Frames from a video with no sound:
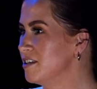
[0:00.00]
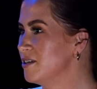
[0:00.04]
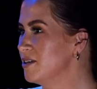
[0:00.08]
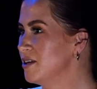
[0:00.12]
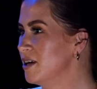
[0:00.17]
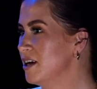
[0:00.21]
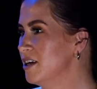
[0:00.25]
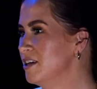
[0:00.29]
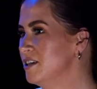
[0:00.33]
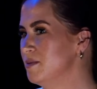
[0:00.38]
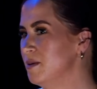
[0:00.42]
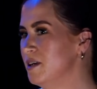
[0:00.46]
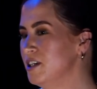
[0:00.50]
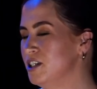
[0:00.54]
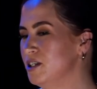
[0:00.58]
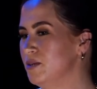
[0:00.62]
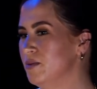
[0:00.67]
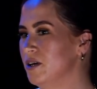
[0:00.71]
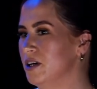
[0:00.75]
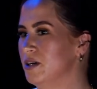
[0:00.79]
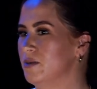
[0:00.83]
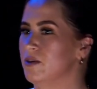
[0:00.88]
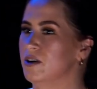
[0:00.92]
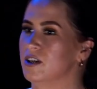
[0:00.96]
And especially
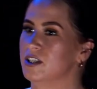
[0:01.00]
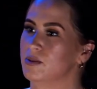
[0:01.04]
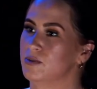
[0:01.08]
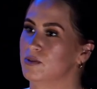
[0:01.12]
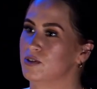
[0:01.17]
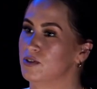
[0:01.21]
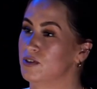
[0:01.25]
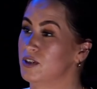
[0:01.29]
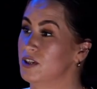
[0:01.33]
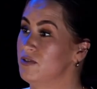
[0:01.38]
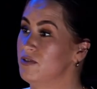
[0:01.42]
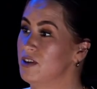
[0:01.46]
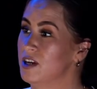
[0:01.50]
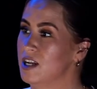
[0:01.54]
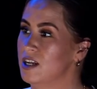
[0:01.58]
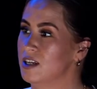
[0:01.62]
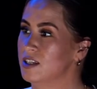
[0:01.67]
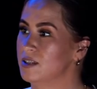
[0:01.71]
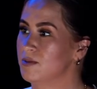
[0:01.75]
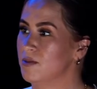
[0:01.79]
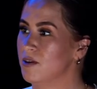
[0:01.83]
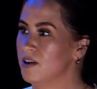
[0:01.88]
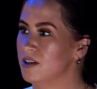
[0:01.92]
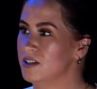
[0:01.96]
where I was, it was only really a
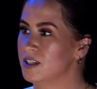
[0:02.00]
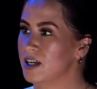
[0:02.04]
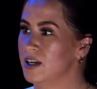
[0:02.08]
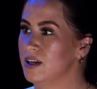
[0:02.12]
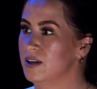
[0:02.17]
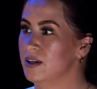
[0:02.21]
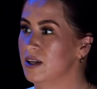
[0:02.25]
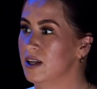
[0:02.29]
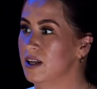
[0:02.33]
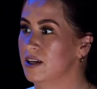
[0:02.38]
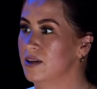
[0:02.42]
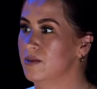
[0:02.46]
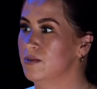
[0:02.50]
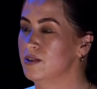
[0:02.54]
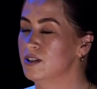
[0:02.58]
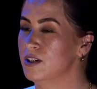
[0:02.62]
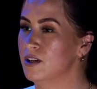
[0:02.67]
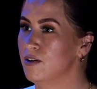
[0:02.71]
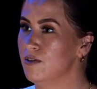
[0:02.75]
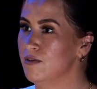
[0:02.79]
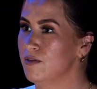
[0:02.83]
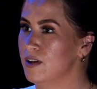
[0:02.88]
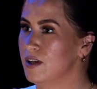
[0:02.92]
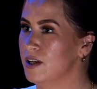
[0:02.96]
small town. It was
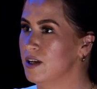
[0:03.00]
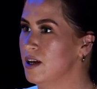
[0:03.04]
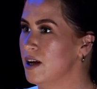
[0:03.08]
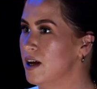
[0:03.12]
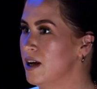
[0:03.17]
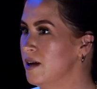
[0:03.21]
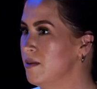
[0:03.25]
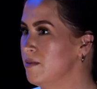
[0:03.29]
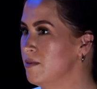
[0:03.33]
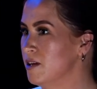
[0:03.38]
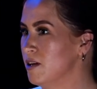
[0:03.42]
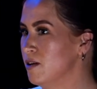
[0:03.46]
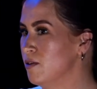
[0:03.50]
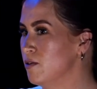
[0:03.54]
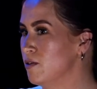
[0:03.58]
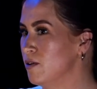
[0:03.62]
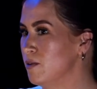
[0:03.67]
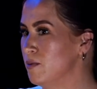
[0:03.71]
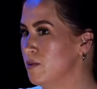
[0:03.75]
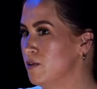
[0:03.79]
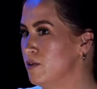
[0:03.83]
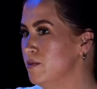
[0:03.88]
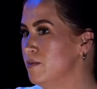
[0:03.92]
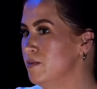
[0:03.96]
lovely. The local
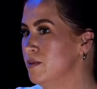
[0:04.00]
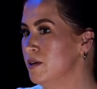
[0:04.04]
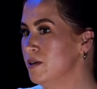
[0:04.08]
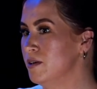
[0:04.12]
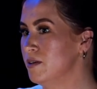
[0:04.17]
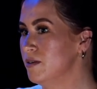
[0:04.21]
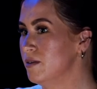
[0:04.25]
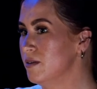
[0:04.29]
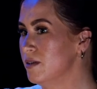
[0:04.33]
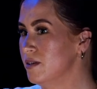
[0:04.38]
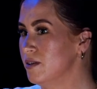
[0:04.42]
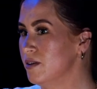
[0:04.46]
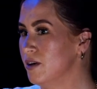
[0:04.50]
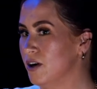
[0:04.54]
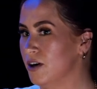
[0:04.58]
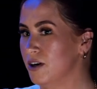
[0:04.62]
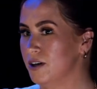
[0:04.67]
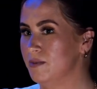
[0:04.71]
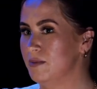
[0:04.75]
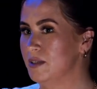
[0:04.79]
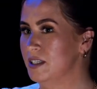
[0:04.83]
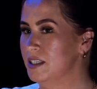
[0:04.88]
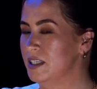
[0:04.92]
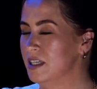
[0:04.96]
pub
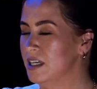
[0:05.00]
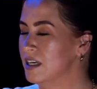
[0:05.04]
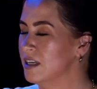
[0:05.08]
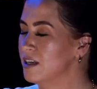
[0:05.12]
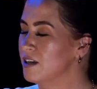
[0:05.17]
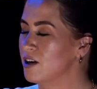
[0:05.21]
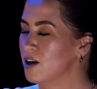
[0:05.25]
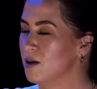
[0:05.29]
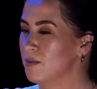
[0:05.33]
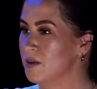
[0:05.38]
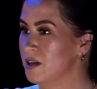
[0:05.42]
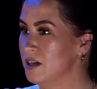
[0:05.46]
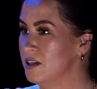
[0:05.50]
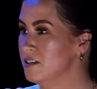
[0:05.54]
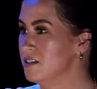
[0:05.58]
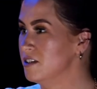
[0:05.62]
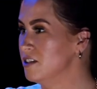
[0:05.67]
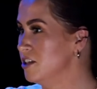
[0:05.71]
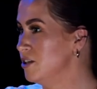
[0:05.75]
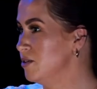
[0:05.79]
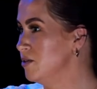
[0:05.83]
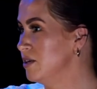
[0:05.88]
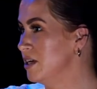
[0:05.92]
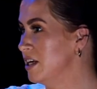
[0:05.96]
heard me singing and got me in to
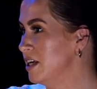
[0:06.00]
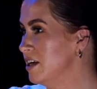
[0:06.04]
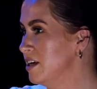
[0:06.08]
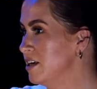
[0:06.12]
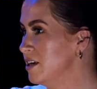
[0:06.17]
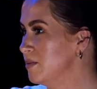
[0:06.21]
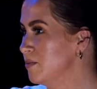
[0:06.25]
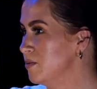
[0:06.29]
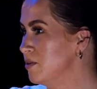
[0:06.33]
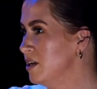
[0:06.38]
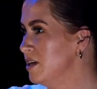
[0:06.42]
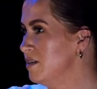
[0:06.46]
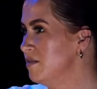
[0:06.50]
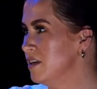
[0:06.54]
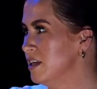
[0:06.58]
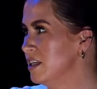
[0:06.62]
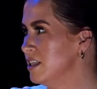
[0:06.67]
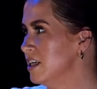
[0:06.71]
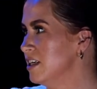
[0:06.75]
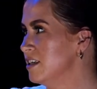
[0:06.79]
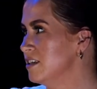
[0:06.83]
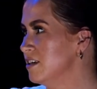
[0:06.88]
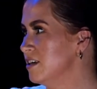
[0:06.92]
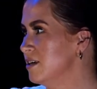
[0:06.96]
do a gig. But even at
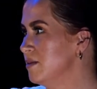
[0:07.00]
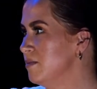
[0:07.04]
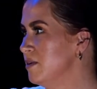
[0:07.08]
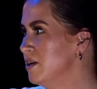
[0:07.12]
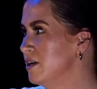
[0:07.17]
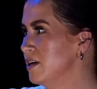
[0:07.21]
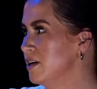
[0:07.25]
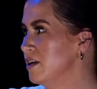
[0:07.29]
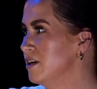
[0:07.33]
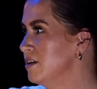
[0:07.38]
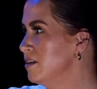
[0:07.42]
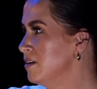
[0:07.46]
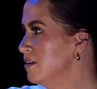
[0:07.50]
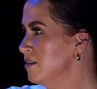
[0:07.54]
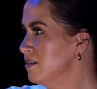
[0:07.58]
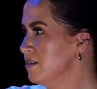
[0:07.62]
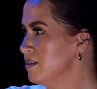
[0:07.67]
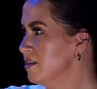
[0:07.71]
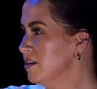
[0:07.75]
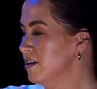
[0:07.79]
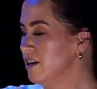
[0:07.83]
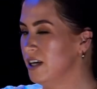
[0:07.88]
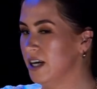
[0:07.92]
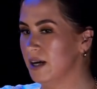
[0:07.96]
that time, I
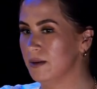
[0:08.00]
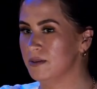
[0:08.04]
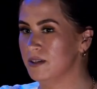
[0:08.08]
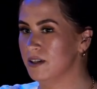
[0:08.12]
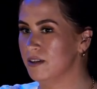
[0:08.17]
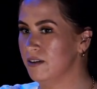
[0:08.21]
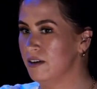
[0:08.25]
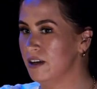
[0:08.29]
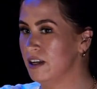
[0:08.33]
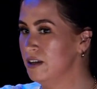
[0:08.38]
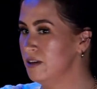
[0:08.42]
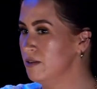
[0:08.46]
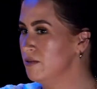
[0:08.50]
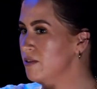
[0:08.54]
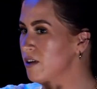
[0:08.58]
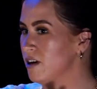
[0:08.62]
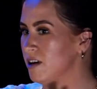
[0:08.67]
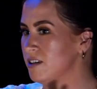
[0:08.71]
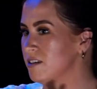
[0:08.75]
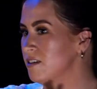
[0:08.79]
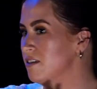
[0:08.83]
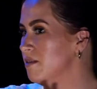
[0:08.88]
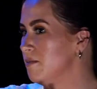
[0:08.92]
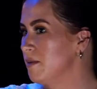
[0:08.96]
absolutely knew
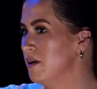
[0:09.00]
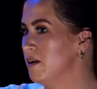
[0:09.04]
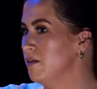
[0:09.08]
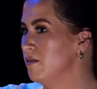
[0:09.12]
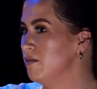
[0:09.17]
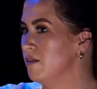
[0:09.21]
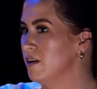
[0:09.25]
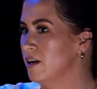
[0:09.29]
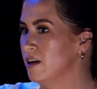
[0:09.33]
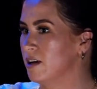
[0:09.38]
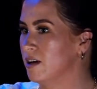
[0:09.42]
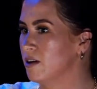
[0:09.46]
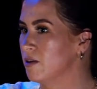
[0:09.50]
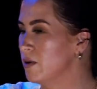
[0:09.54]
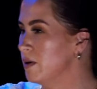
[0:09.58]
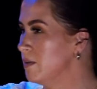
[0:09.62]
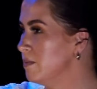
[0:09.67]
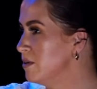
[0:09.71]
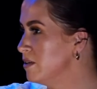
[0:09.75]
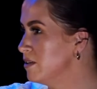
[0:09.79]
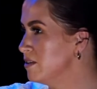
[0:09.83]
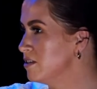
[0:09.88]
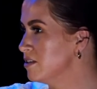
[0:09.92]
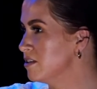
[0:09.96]
nothing about
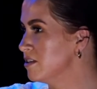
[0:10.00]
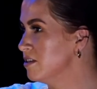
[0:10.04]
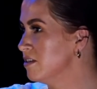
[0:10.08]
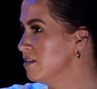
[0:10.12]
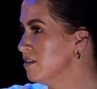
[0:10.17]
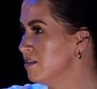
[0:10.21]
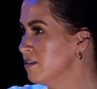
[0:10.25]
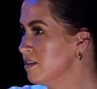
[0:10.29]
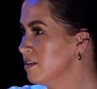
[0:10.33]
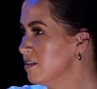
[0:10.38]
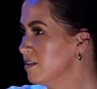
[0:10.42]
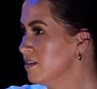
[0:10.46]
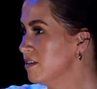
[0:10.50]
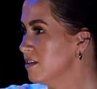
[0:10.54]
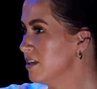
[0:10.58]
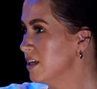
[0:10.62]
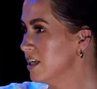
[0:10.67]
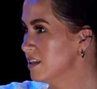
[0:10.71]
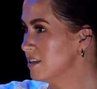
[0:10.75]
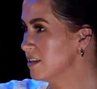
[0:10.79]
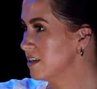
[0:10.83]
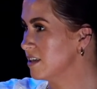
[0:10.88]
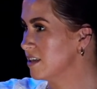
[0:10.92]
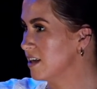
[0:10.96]
equipment and
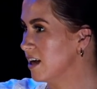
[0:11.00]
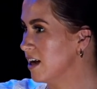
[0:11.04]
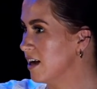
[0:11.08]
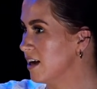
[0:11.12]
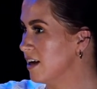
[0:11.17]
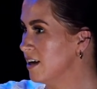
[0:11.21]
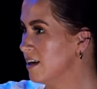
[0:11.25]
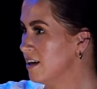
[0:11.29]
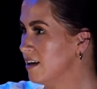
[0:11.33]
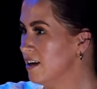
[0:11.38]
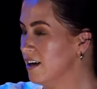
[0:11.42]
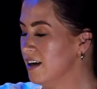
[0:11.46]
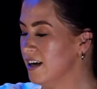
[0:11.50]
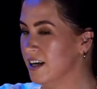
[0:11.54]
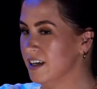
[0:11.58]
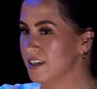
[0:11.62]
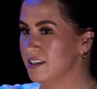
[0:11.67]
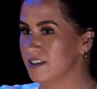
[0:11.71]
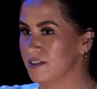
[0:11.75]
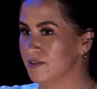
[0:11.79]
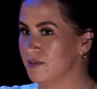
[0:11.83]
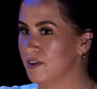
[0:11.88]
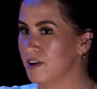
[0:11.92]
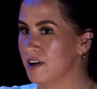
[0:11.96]
things like that. I had
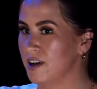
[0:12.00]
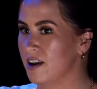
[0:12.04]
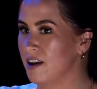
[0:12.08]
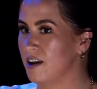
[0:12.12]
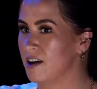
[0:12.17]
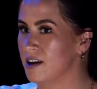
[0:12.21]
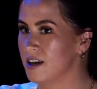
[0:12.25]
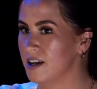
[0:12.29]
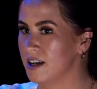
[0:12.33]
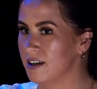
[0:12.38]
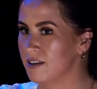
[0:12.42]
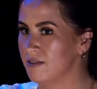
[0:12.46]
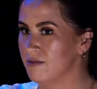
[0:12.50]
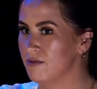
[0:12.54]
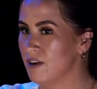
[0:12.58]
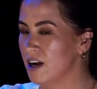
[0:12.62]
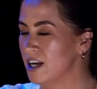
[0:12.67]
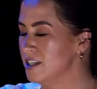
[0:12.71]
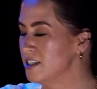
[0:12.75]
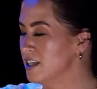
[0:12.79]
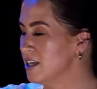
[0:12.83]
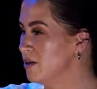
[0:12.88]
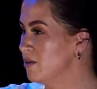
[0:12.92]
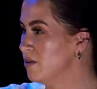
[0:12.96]
to find a guy and
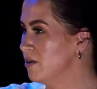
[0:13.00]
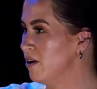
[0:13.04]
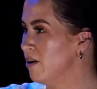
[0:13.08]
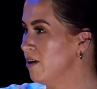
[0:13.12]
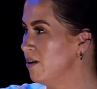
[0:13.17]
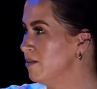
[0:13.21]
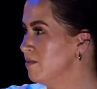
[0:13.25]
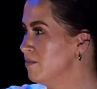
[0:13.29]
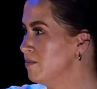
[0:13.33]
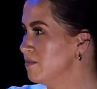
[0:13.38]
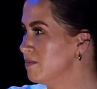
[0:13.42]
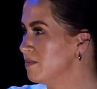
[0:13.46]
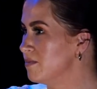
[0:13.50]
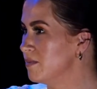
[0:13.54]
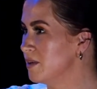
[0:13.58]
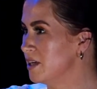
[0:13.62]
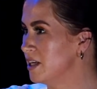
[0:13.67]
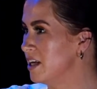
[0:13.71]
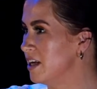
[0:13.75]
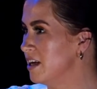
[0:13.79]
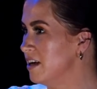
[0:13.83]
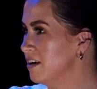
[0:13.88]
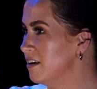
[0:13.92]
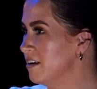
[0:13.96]
rent out all my
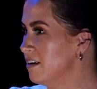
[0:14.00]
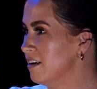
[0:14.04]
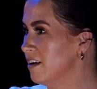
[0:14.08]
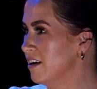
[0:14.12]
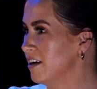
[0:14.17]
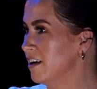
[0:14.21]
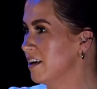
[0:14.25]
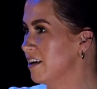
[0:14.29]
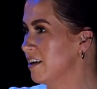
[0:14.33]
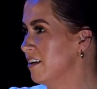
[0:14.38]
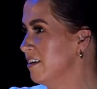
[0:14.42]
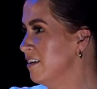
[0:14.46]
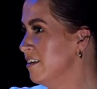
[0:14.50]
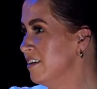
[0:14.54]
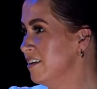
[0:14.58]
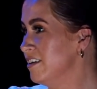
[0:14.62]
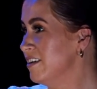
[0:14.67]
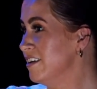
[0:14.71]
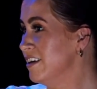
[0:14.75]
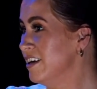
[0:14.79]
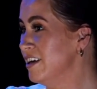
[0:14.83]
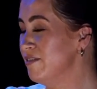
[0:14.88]
gear. And even